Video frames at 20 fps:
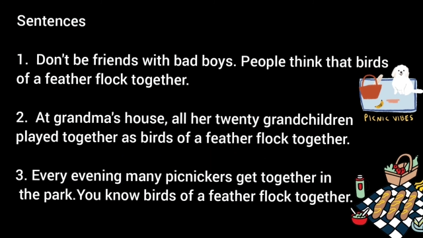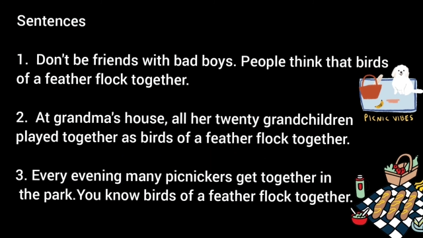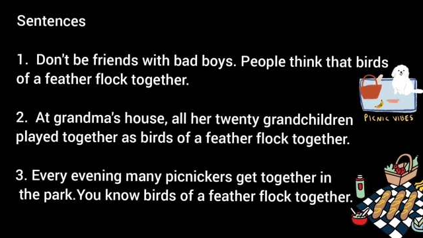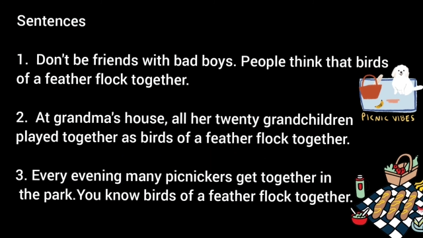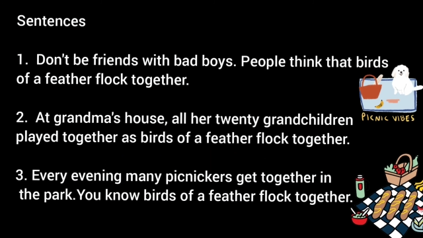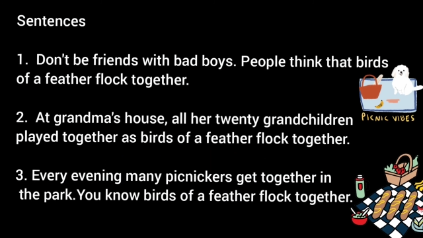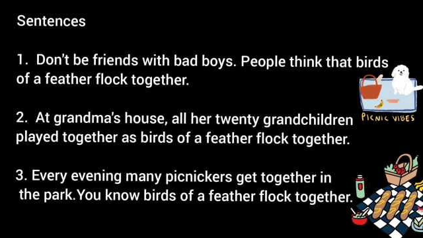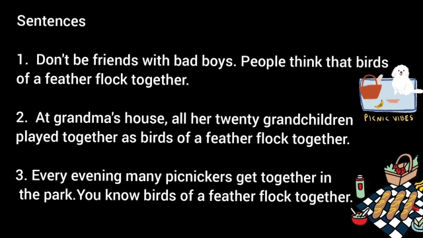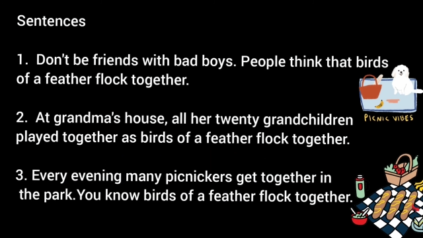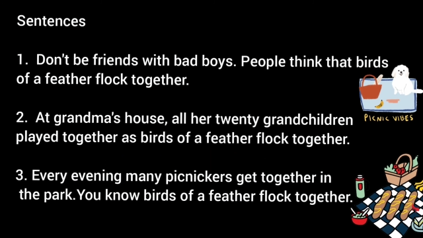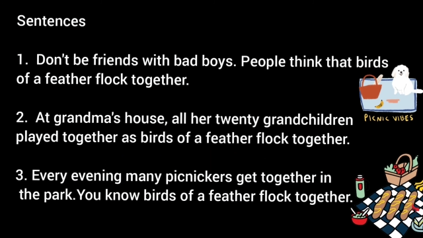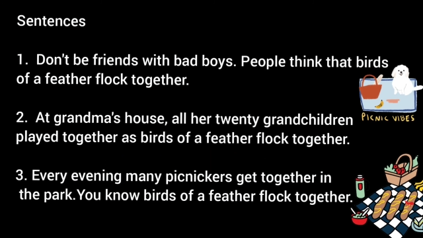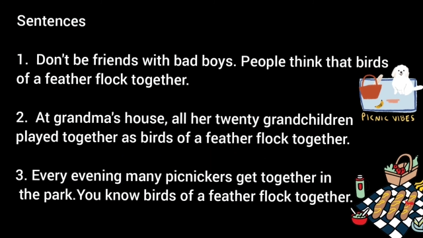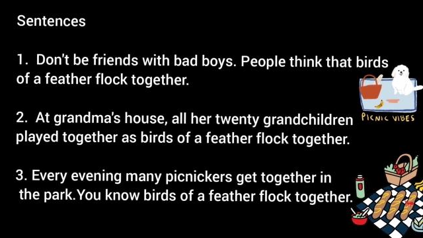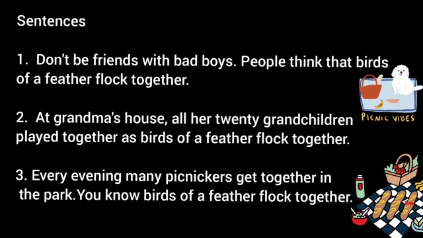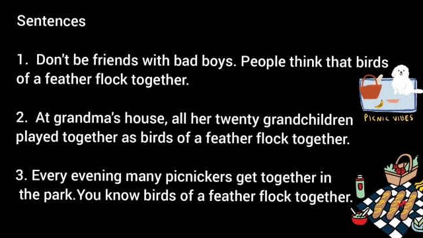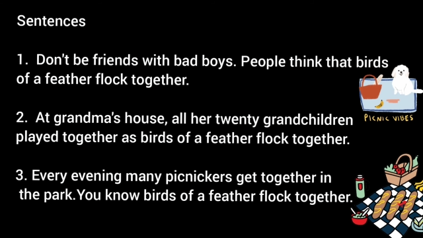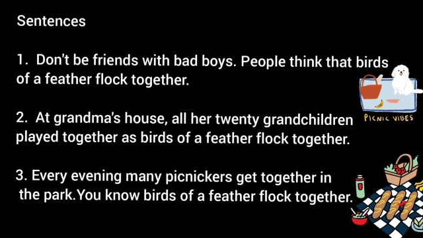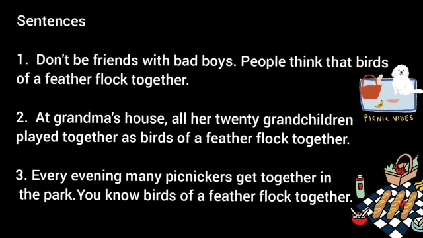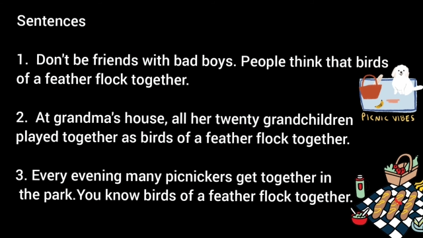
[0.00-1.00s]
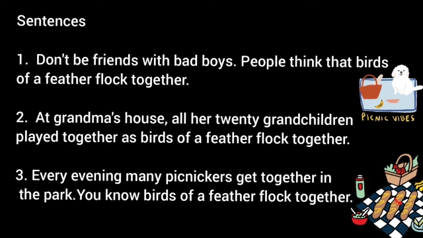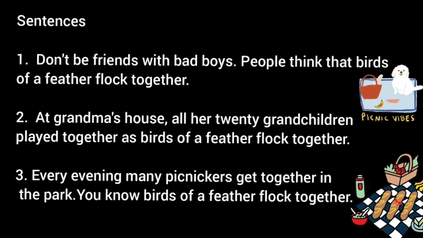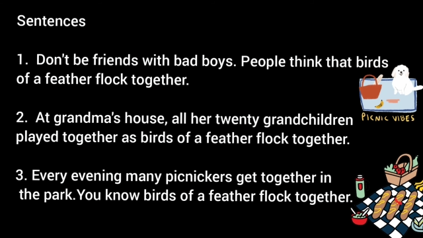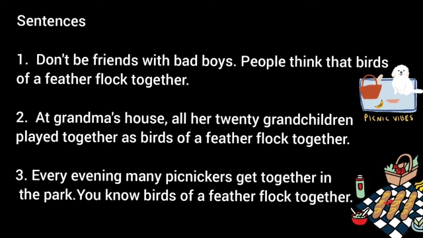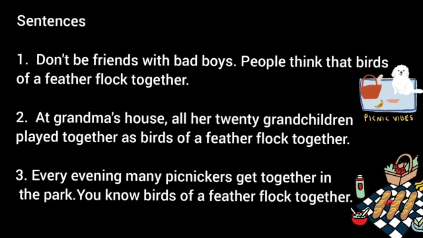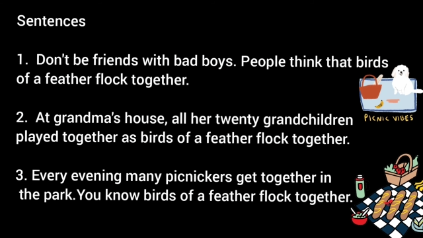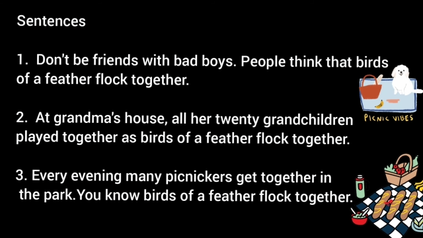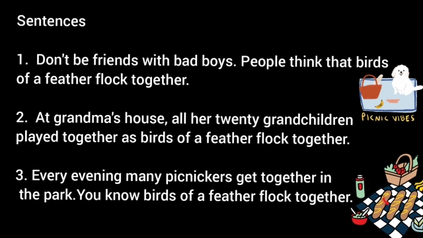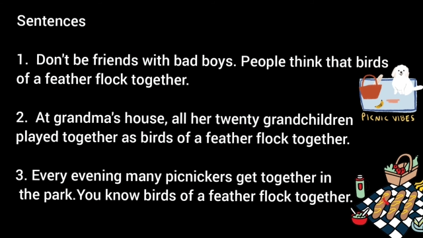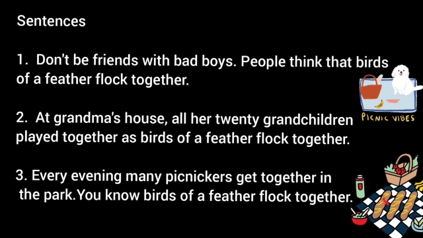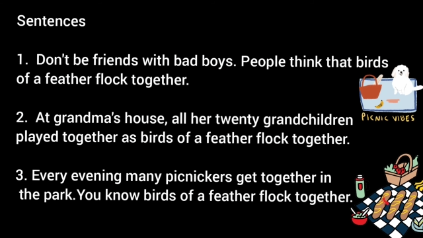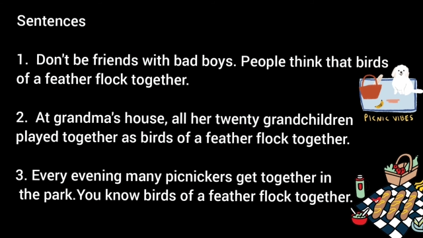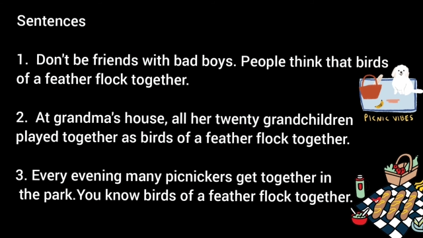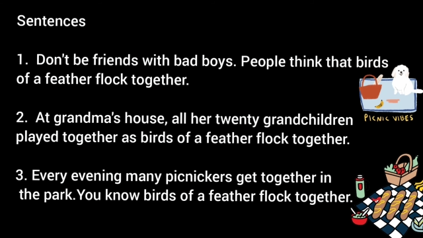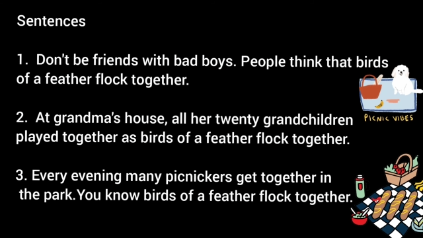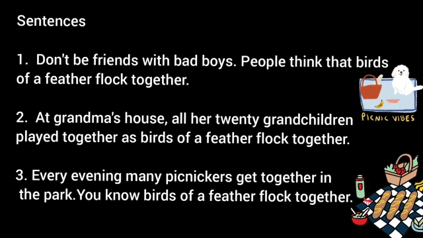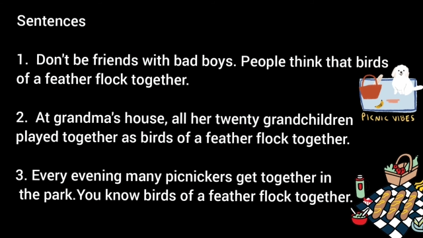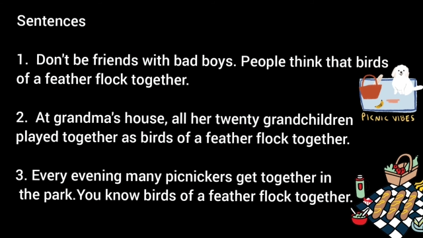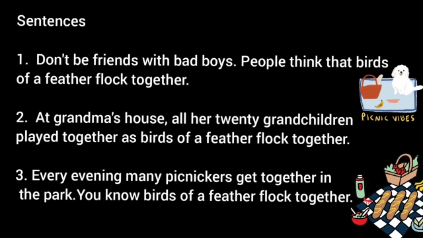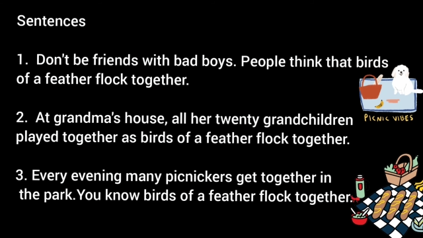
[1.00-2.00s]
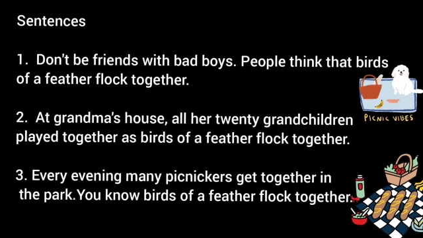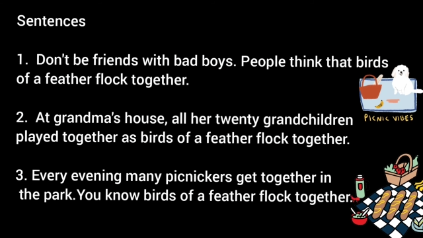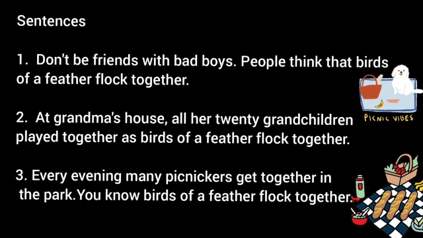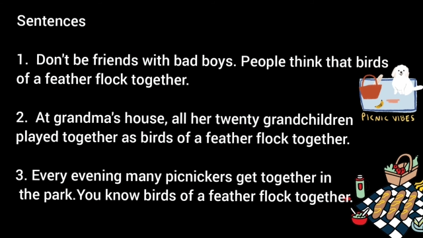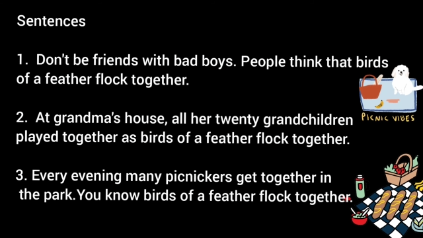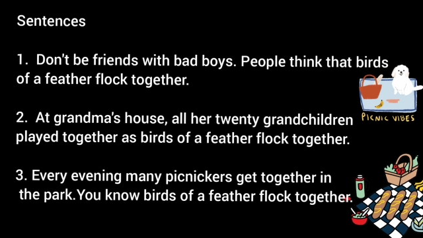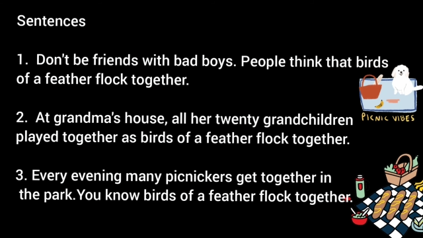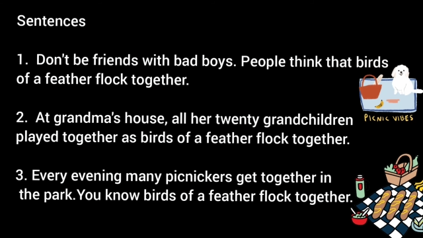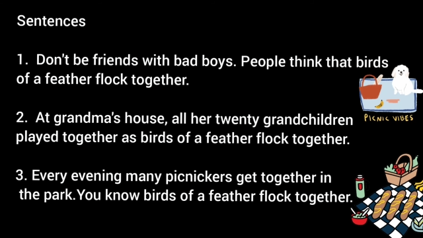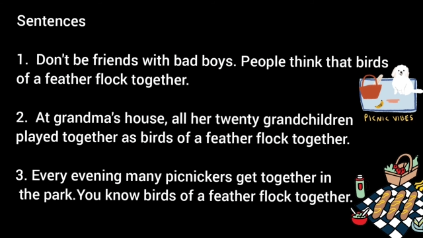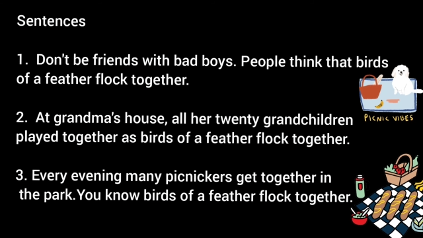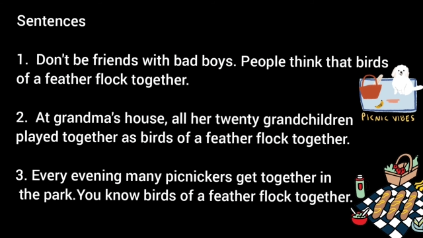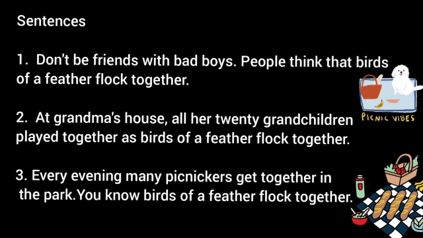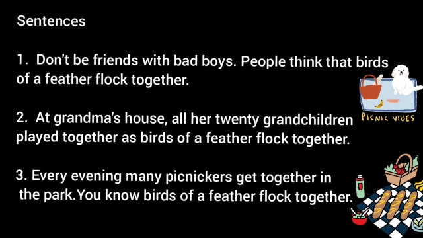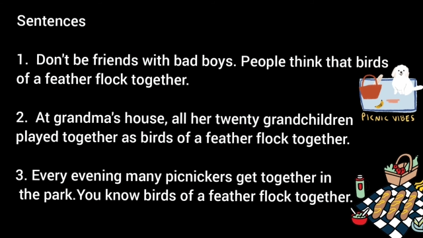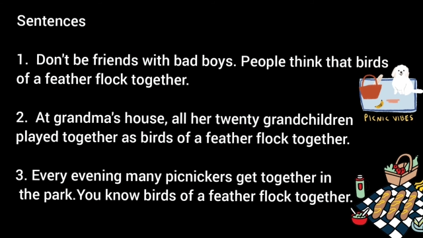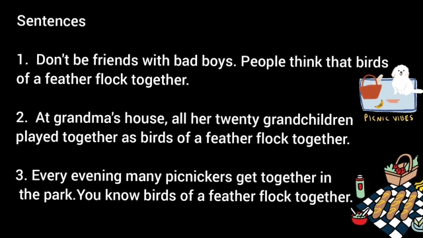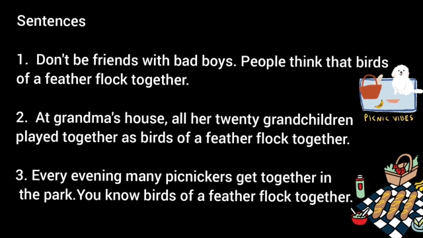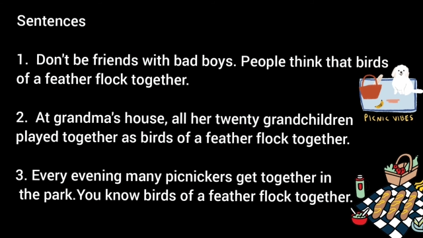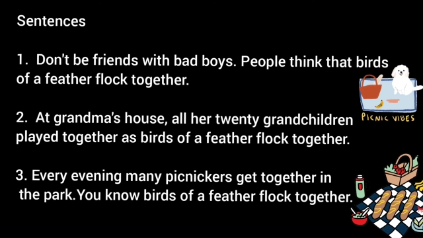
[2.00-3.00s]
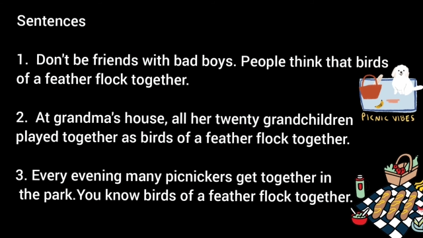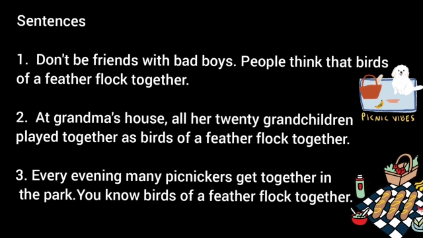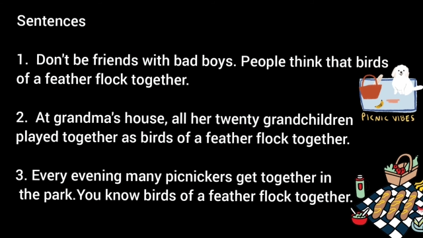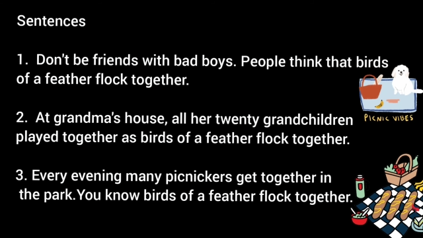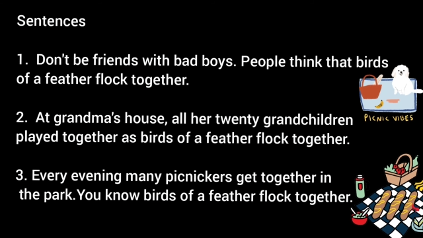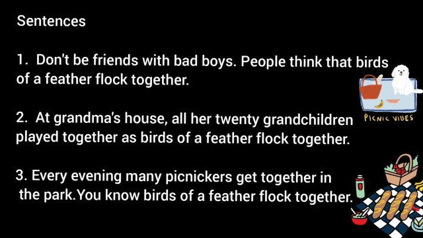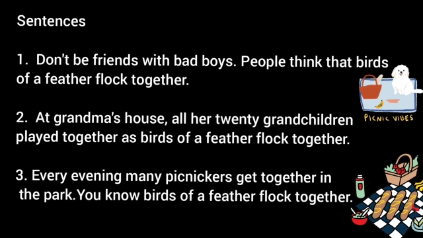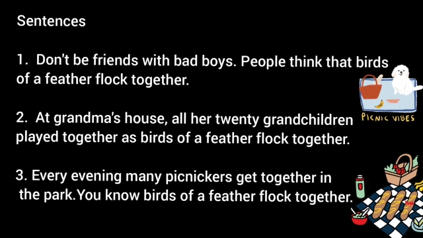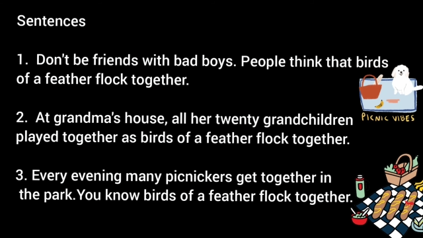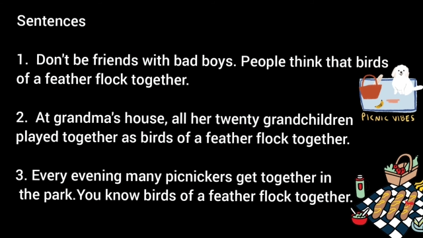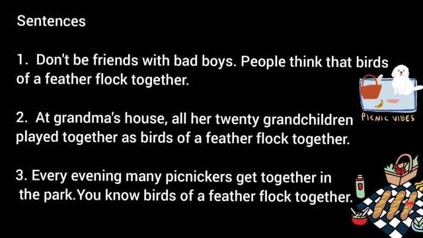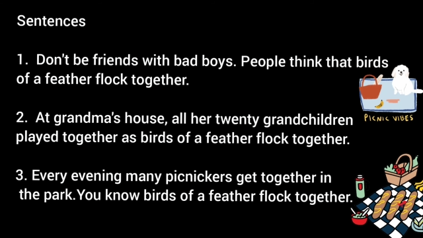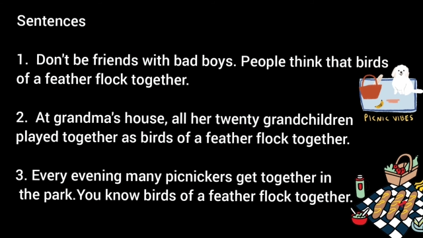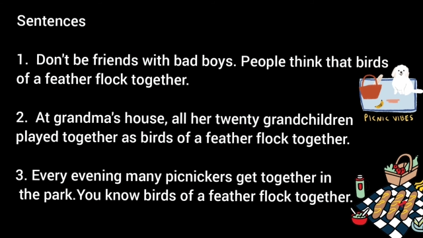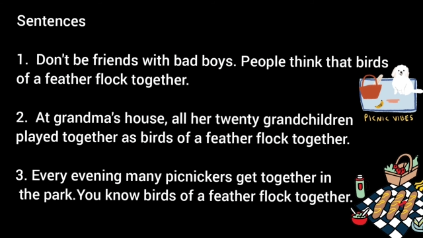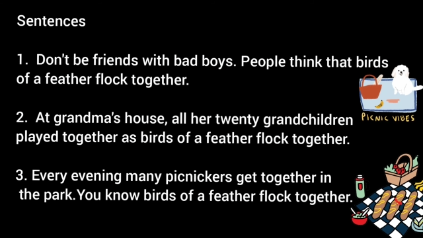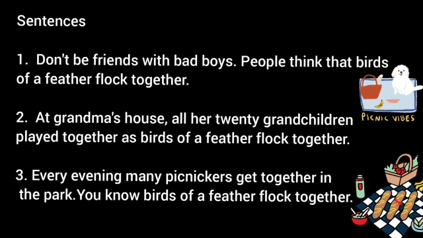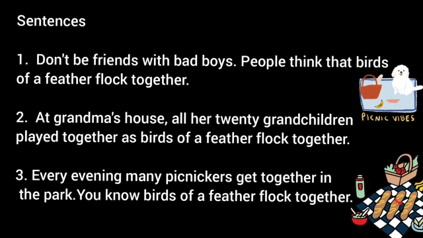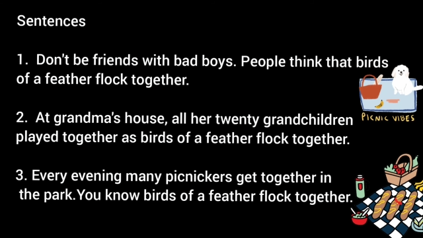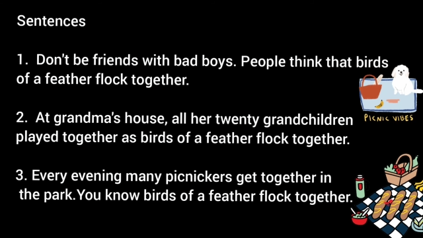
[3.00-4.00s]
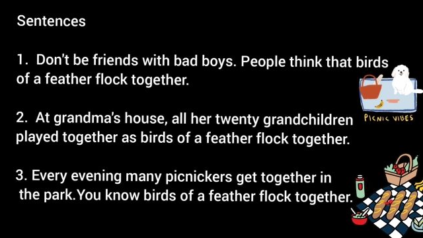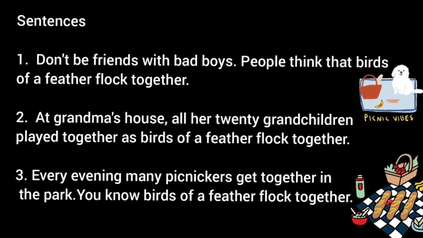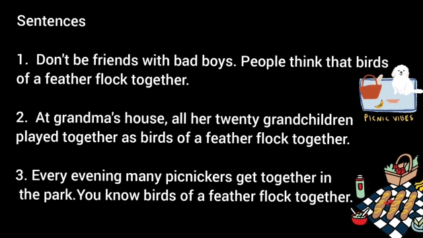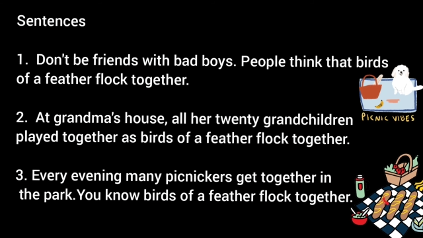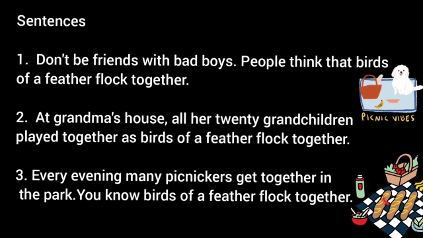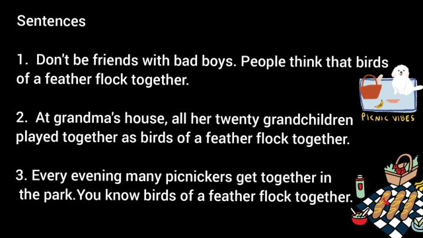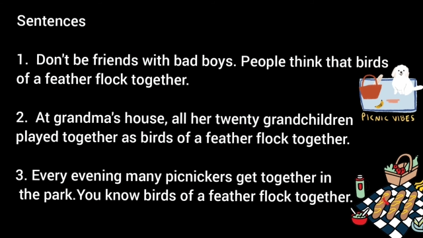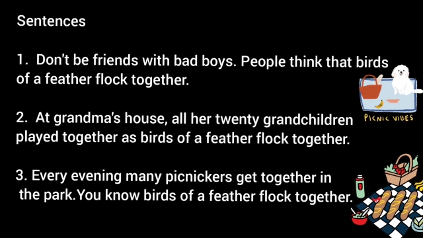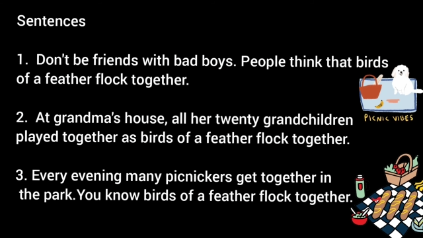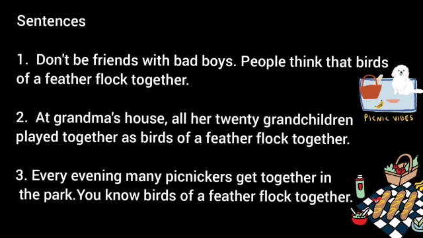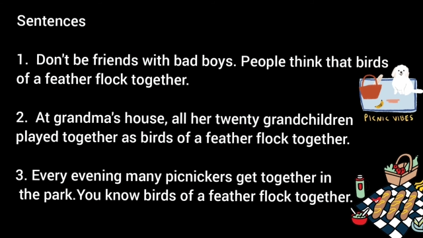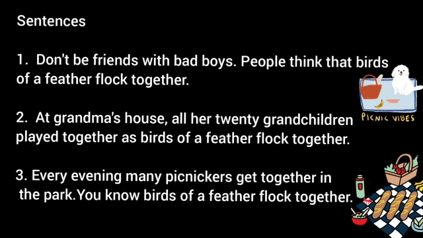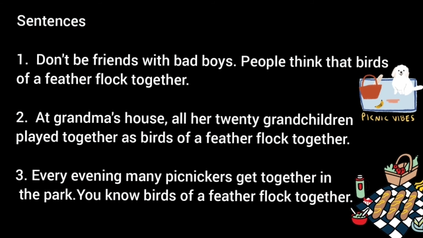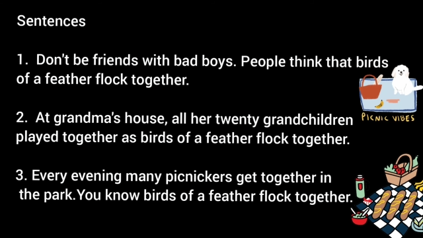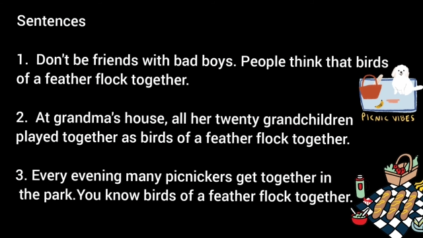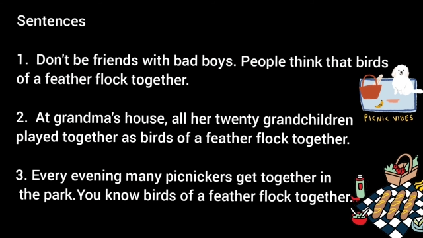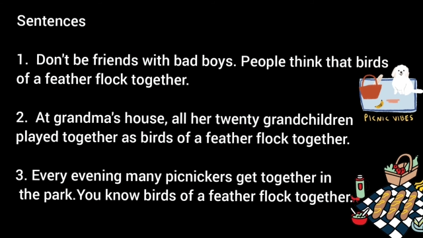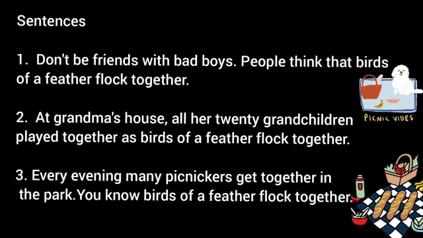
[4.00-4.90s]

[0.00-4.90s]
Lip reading: [unreadable: no face in view]